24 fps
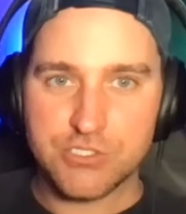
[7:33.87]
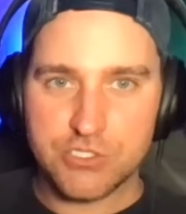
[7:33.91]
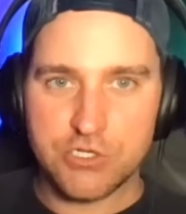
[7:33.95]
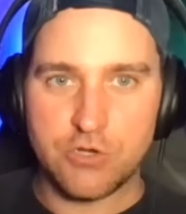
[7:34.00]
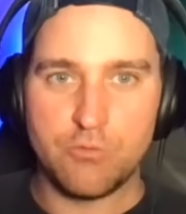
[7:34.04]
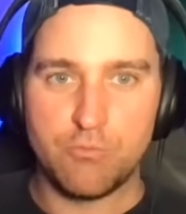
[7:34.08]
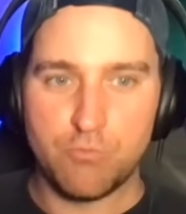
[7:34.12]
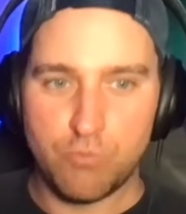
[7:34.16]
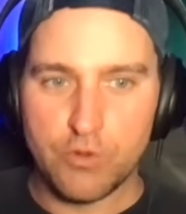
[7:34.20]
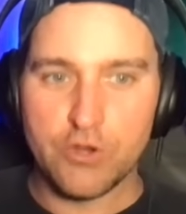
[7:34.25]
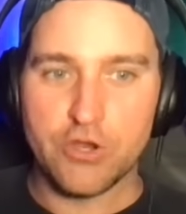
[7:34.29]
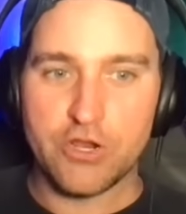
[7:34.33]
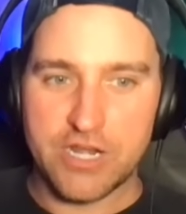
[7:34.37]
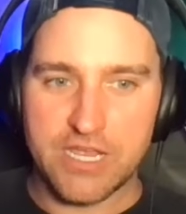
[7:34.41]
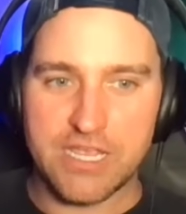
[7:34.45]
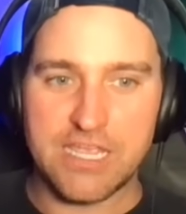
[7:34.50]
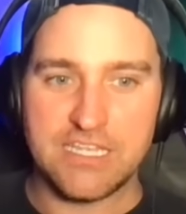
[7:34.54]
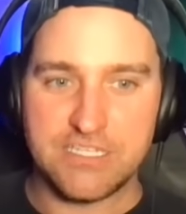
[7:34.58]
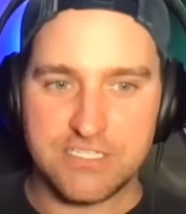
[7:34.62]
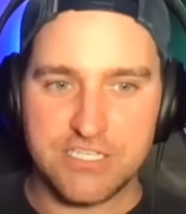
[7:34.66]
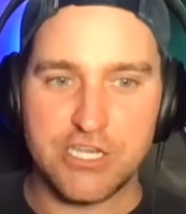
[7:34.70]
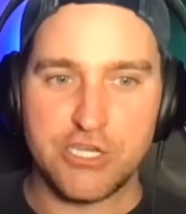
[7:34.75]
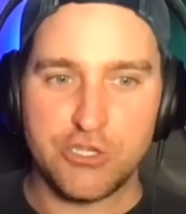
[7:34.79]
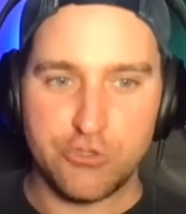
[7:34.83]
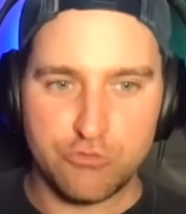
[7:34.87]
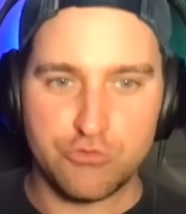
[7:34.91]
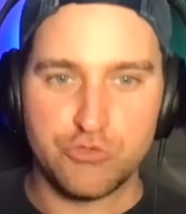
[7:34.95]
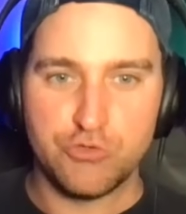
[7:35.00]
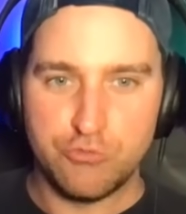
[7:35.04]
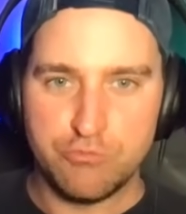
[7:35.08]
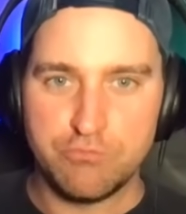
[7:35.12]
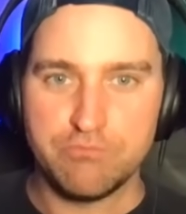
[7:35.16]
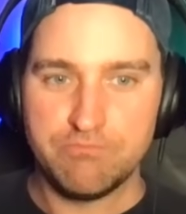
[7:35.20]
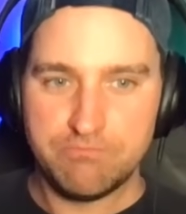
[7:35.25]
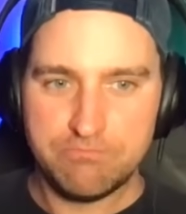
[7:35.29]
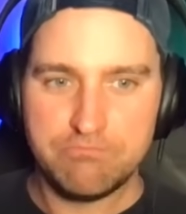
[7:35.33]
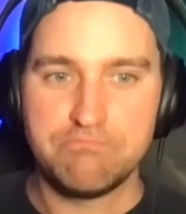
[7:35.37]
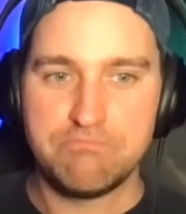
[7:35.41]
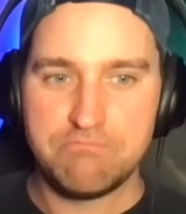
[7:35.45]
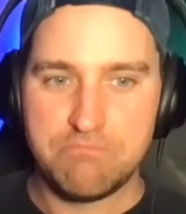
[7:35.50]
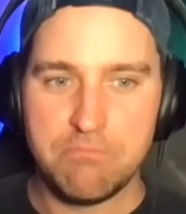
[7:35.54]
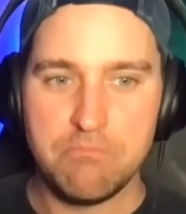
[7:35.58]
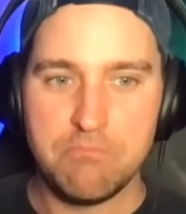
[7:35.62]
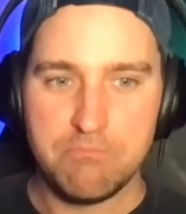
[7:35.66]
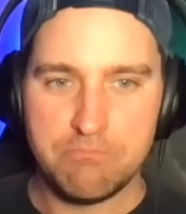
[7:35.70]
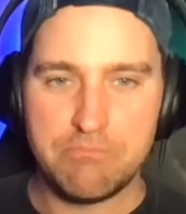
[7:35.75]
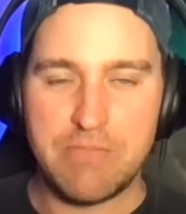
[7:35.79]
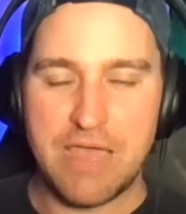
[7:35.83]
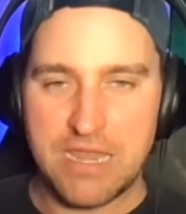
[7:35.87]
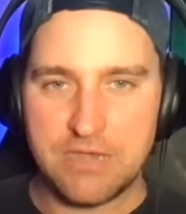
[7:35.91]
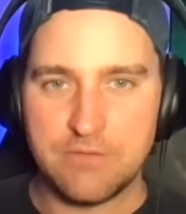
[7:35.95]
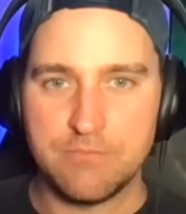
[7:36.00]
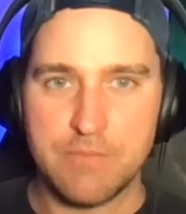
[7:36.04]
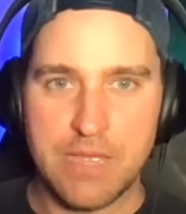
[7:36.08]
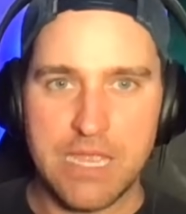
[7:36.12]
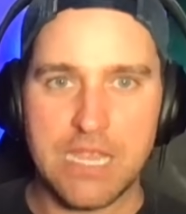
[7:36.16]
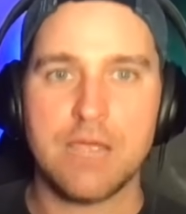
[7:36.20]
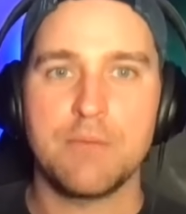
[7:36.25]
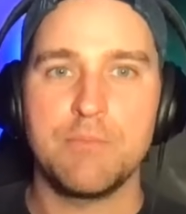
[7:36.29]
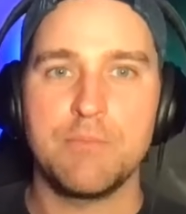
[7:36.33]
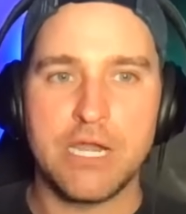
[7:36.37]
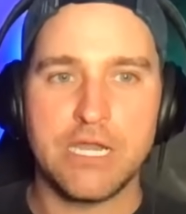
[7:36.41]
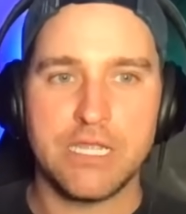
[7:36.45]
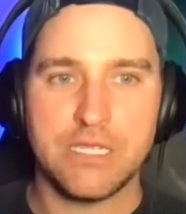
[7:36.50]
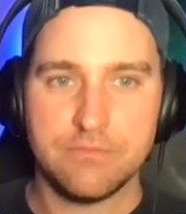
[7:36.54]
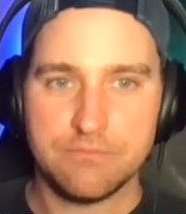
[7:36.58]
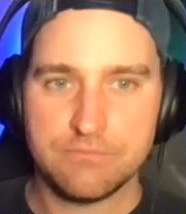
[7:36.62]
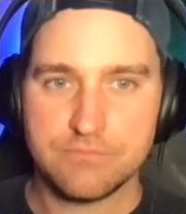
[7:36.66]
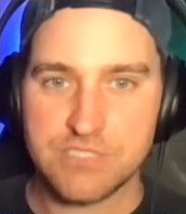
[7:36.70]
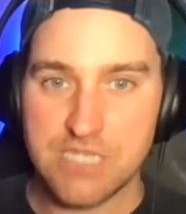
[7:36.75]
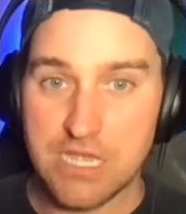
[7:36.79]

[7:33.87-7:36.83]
So we're going to continue to bet and make money.